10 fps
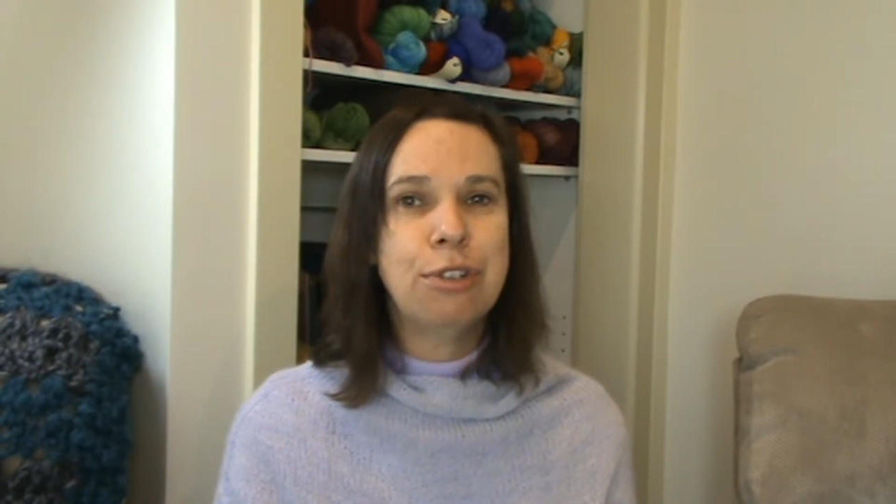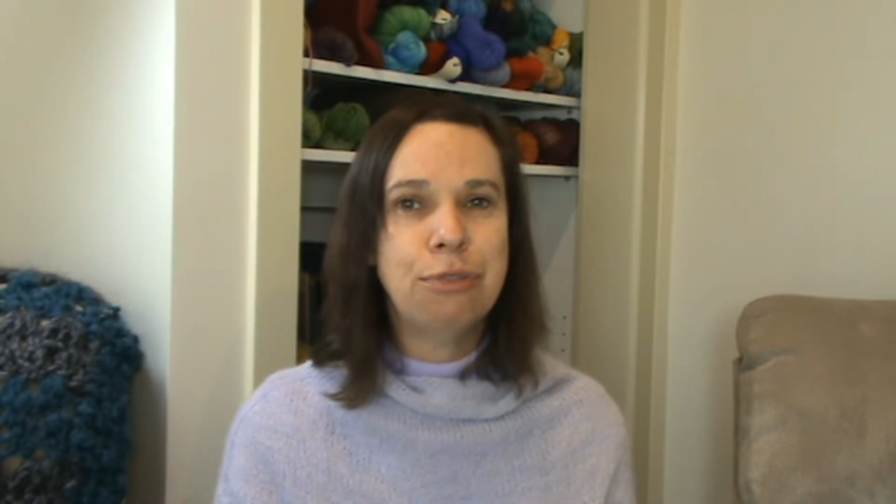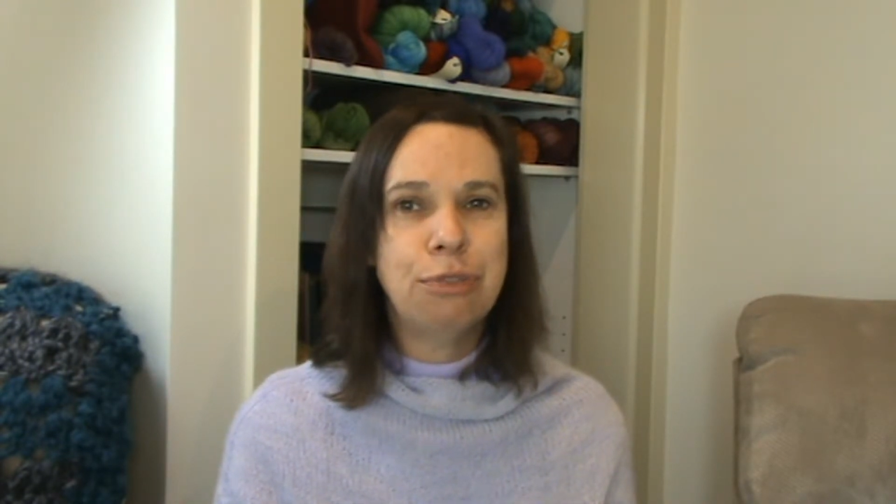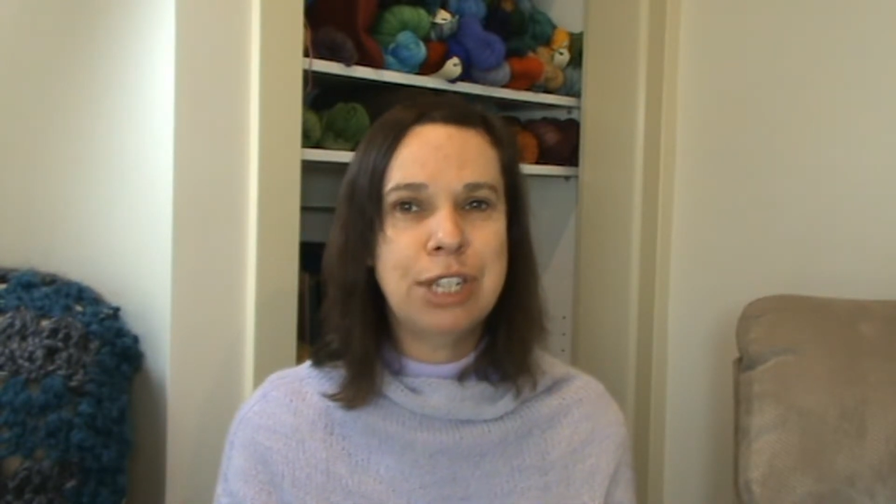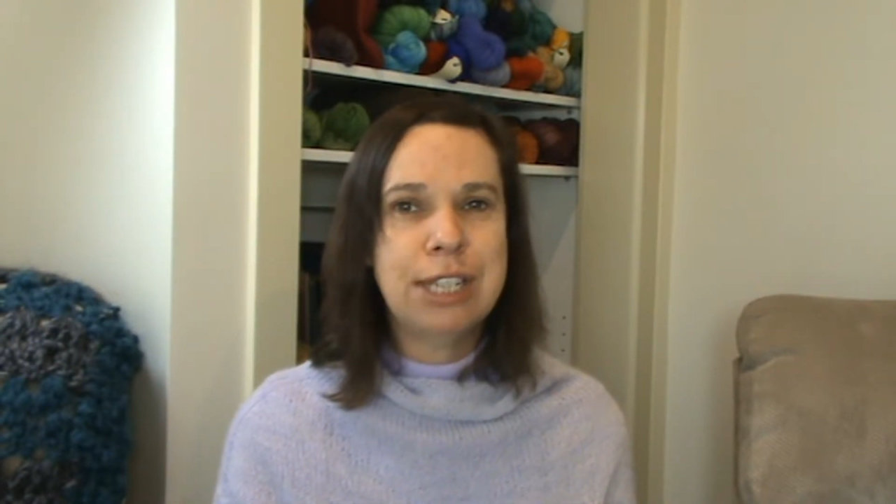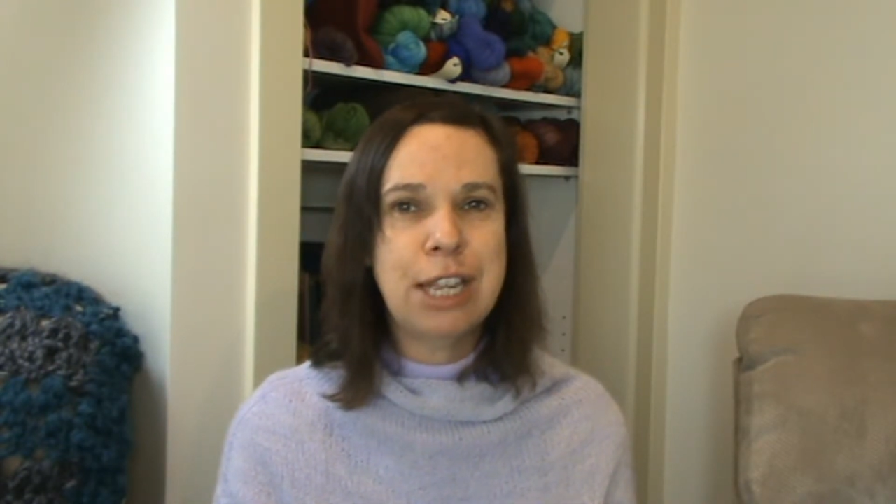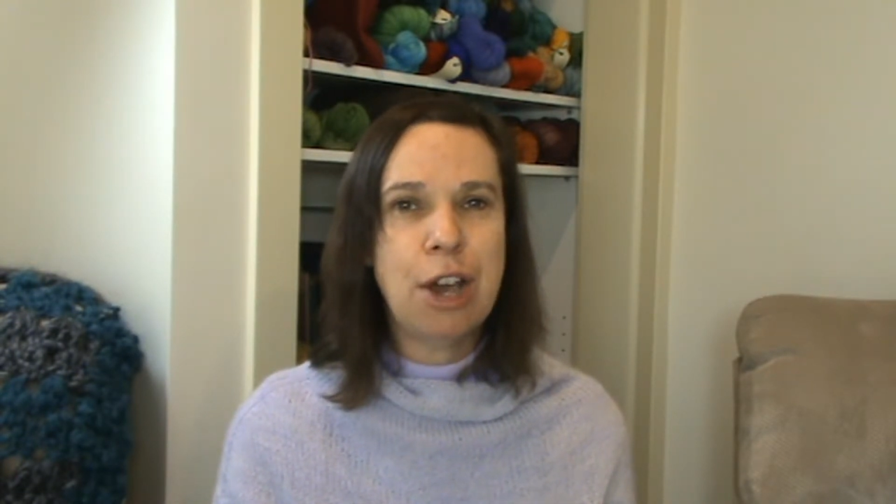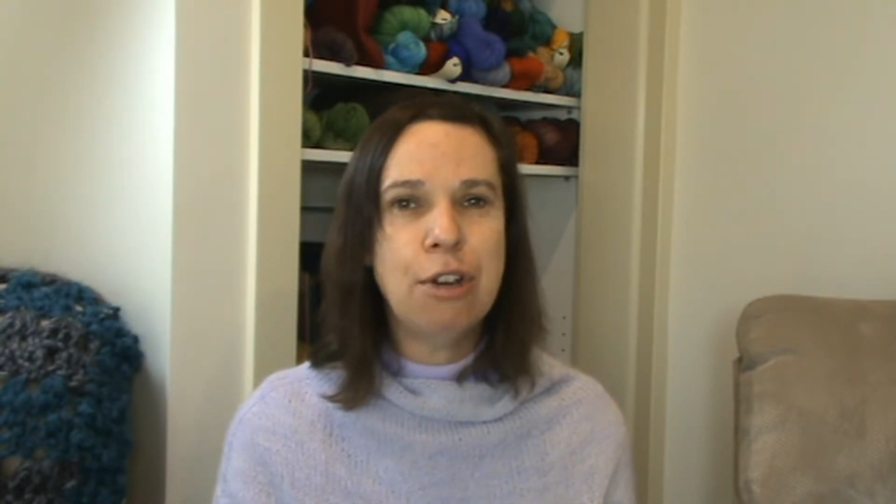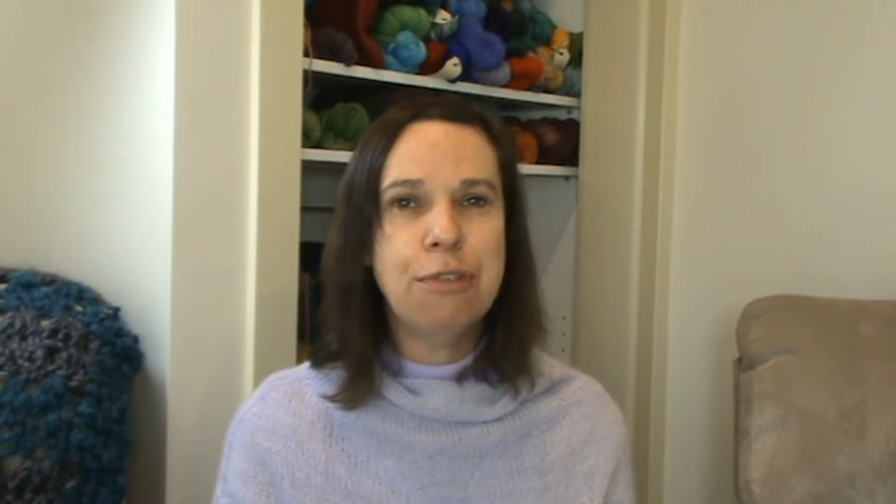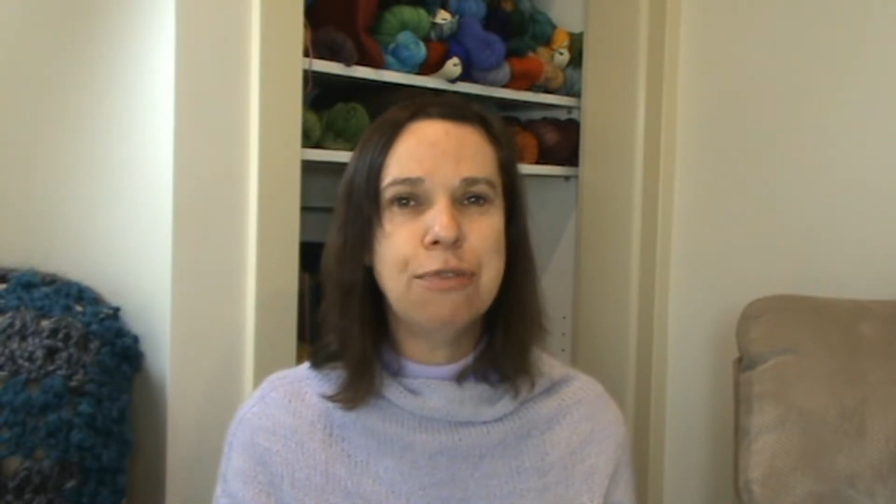for
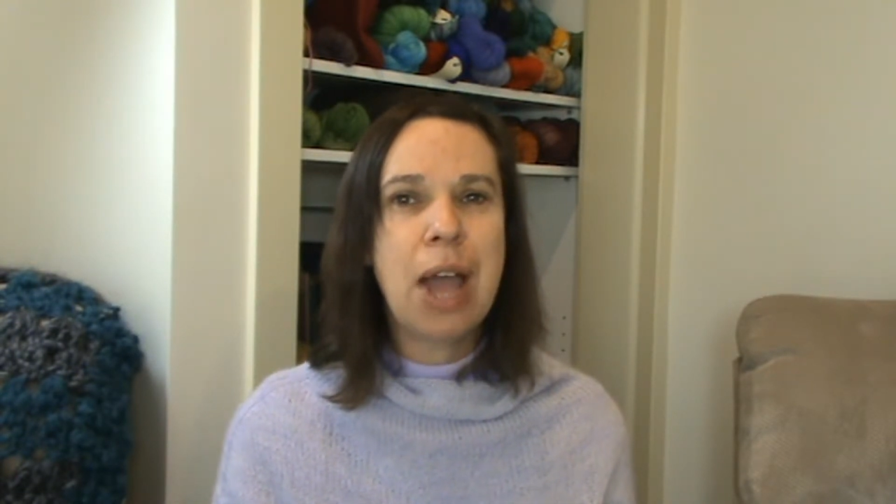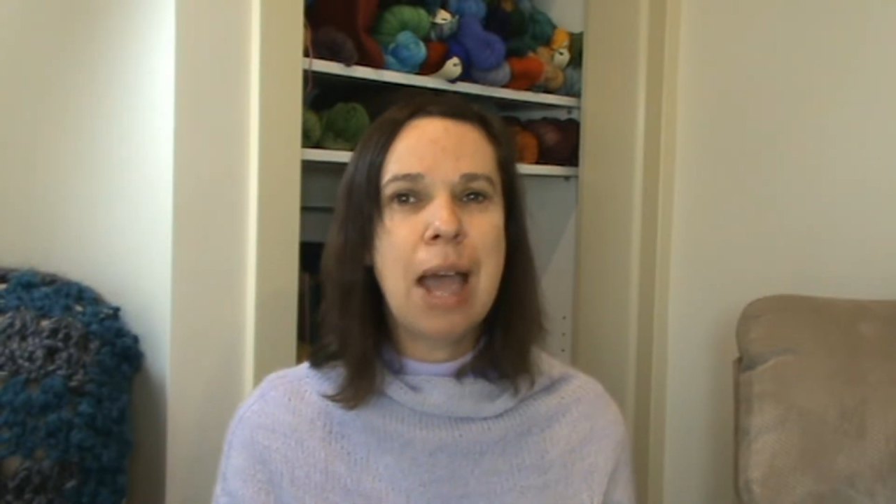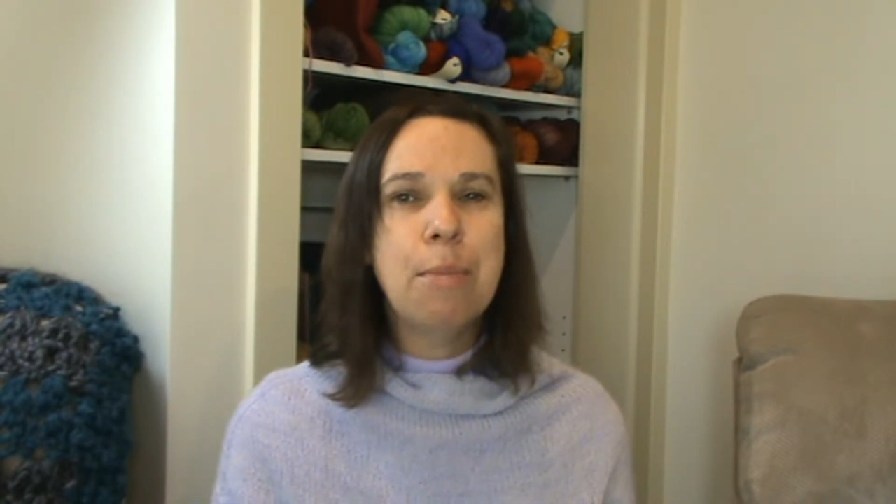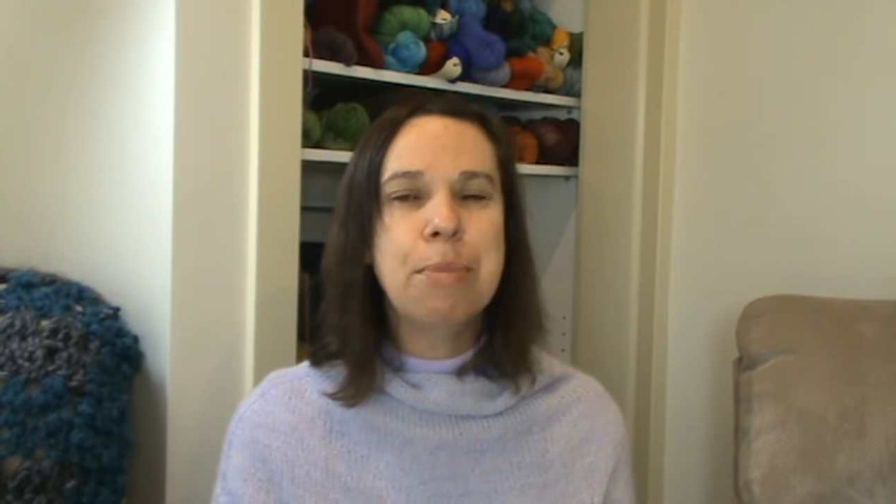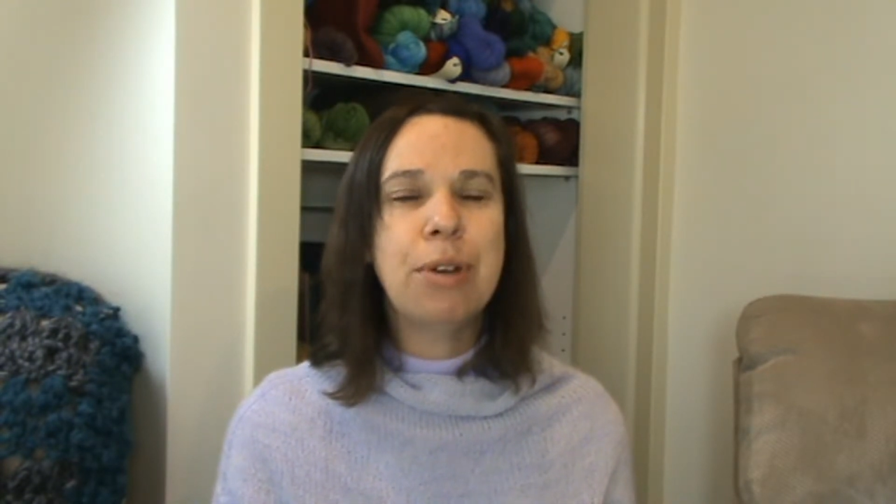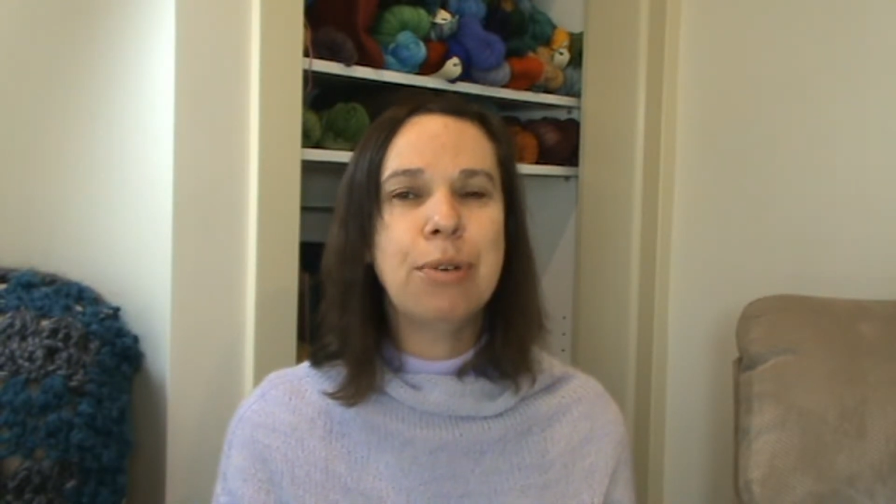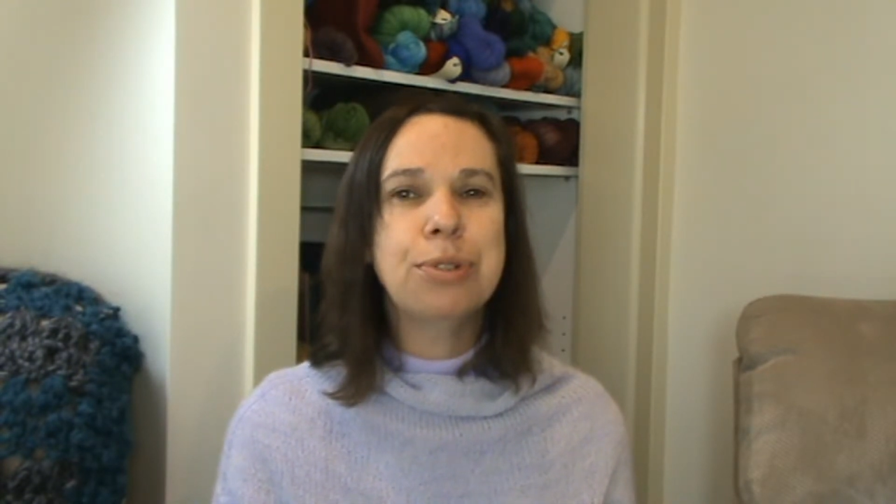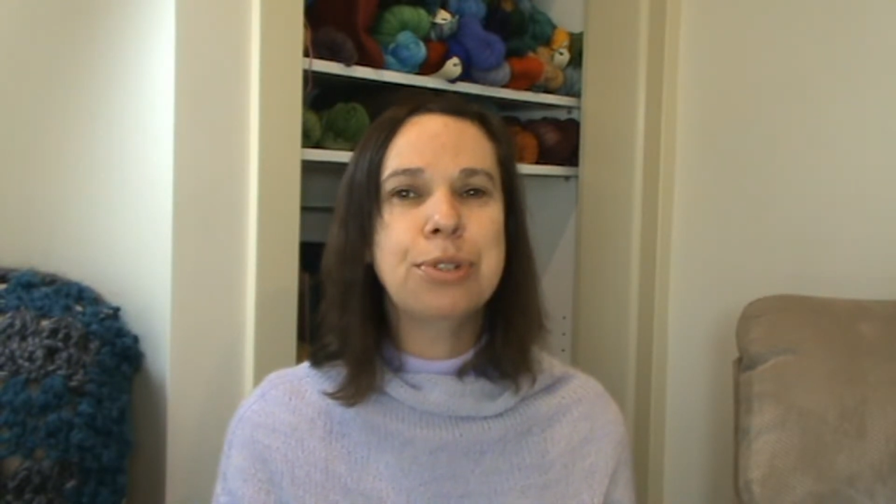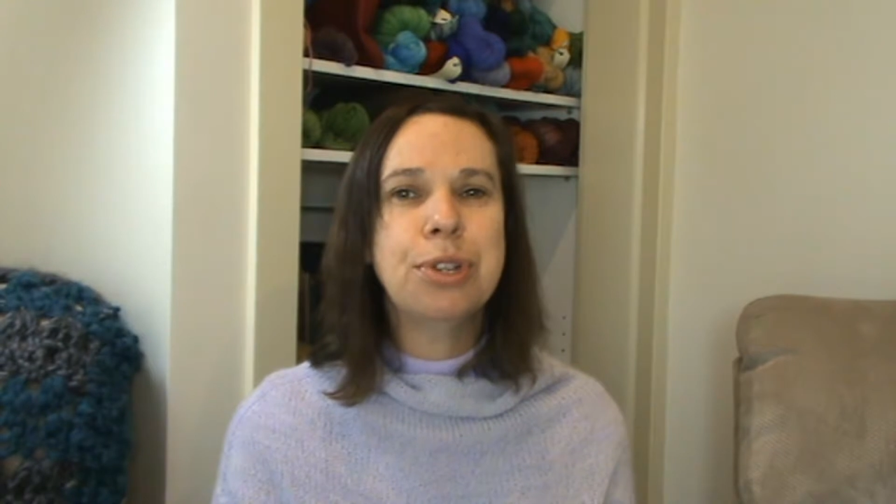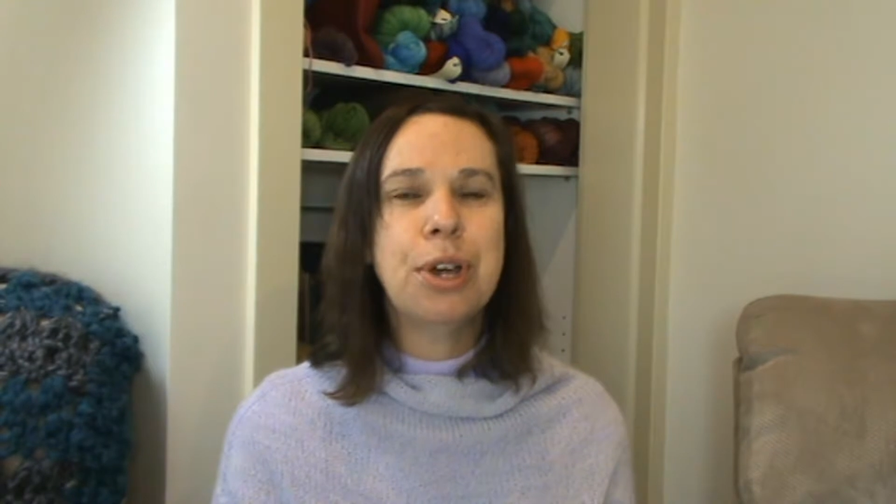yourself, but
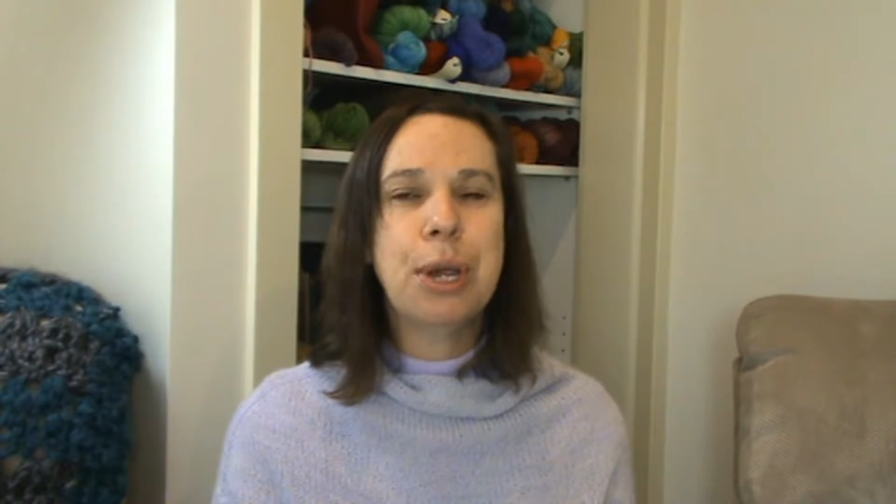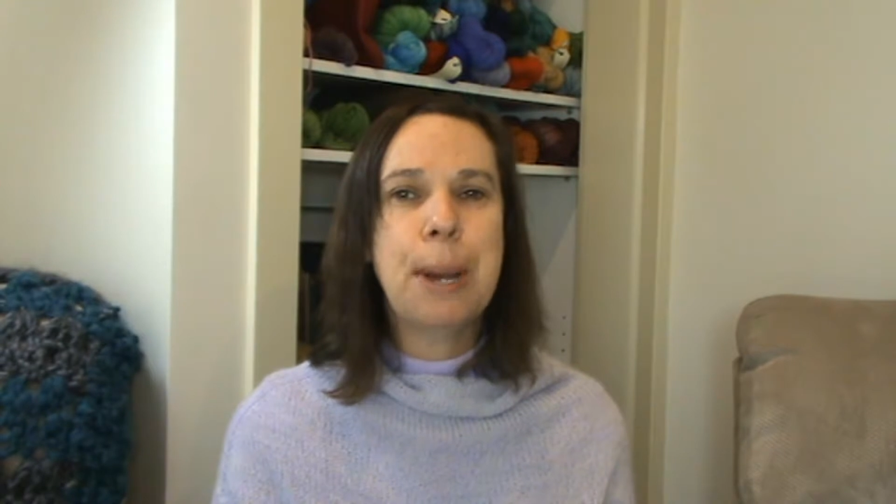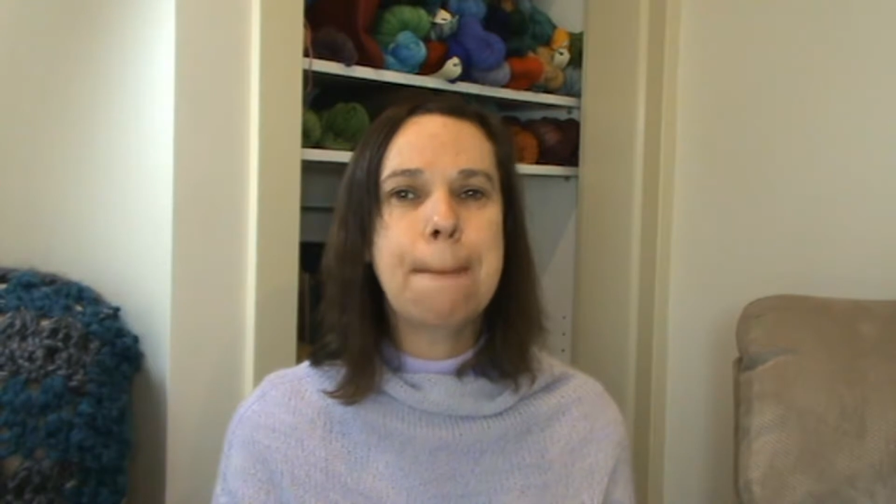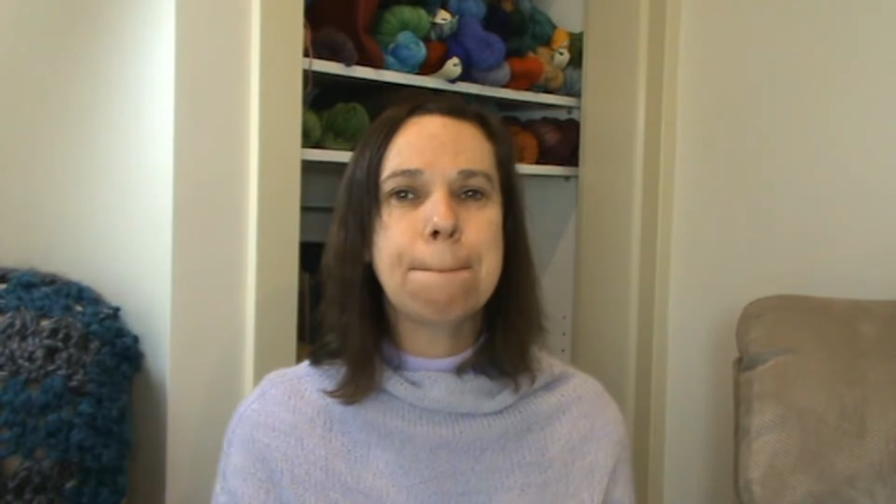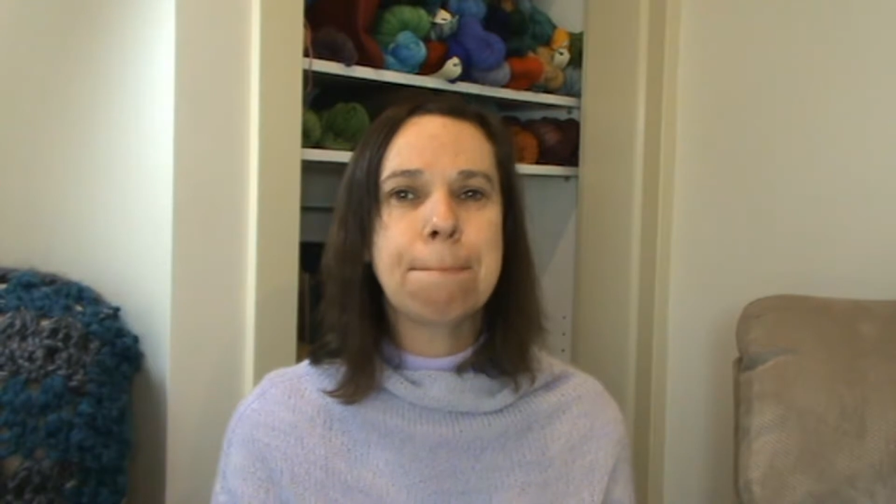also